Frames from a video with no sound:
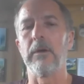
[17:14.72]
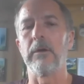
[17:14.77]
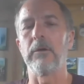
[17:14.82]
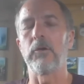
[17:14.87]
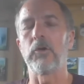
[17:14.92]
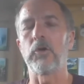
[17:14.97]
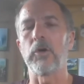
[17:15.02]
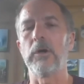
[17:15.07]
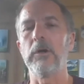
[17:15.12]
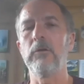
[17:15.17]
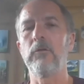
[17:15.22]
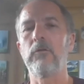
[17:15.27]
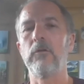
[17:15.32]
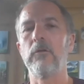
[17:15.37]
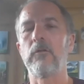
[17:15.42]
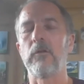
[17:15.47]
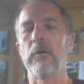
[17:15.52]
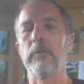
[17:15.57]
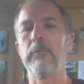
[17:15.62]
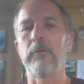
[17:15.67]
trying to
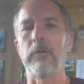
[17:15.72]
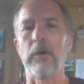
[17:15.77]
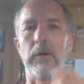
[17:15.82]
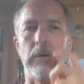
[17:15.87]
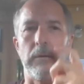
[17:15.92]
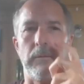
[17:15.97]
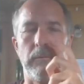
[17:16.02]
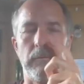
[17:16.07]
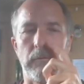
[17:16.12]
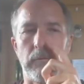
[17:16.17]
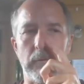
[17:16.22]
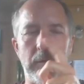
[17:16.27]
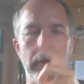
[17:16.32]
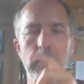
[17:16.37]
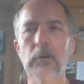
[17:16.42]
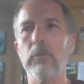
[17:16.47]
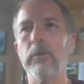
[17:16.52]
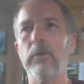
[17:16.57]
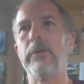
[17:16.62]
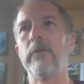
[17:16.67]
sometimes
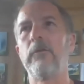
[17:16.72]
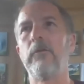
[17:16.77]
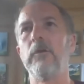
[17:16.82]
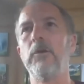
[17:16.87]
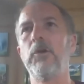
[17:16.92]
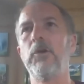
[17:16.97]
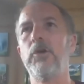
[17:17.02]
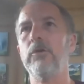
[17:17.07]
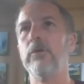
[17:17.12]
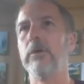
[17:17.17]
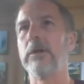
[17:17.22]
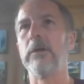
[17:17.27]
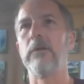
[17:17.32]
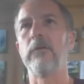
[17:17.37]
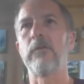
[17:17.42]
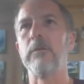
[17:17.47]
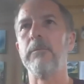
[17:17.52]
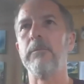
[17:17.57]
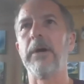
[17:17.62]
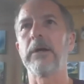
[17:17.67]
deal with this issue
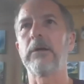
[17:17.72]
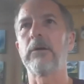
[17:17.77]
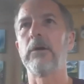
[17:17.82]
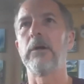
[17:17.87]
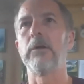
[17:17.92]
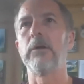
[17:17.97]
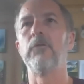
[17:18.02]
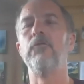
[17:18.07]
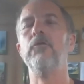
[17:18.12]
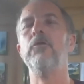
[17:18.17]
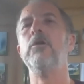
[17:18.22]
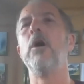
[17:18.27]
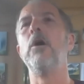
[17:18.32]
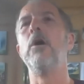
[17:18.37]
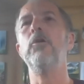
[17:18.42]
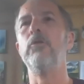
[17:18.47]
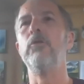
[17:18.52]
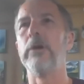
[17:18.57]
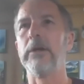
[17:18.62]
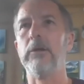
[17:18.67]
against the background of no
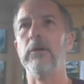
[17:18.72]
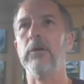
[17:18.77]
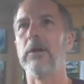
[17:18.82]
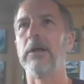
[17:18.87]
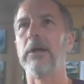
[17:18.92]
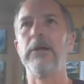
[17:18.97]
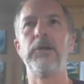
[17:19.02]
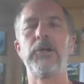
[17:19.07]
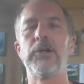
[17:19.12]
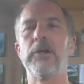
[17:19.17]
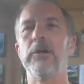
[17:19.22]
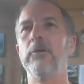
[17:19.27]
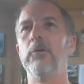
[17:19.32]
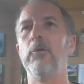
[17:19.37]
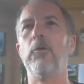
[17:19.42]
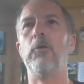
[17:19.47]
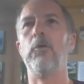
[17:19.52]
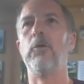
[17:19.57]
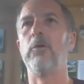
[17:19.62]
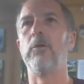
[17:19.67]
regulation
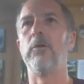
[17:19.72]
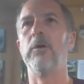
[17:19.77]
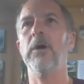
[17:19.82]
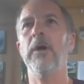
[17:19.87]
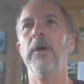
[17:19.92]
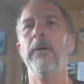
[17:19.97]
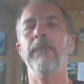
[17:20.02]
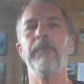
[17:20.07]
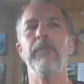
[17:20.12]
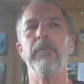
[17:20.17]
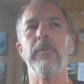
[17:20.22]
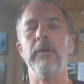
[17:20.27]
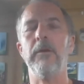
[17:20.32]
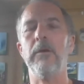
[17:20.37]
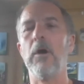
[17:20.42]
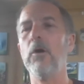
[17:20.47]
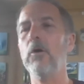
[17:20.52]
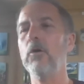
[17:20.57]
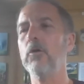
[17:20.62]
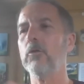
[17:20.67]
or
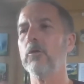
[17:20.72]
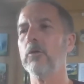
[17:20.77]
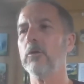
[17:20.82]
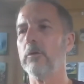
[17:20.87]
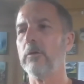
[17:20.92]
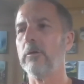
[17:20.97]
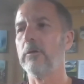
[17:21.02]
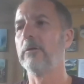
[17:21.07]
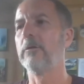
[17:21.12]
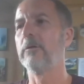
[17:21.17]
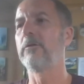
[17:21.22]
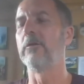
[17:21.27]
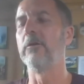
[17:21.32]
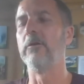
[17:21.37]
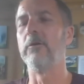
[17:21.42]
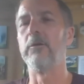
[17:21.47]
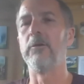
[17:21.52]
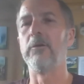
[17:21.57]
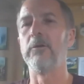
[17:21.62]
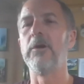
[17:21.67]
no rules
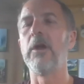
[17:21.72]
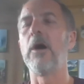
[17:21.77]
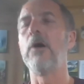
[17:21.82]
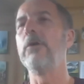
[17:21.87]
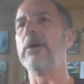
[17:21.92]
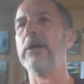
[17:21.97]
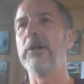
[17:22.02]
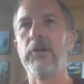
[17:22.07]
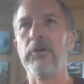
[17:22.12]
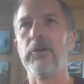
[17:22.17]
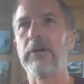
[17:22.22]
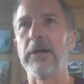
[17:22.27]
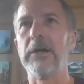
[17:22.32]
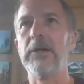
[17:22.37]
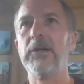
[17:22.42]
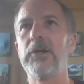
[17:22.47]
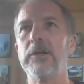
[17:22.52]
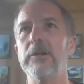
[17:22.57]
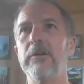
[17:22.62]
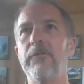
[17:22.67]
or no
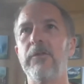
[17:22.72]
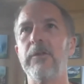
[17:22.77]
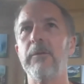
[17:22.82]
education of the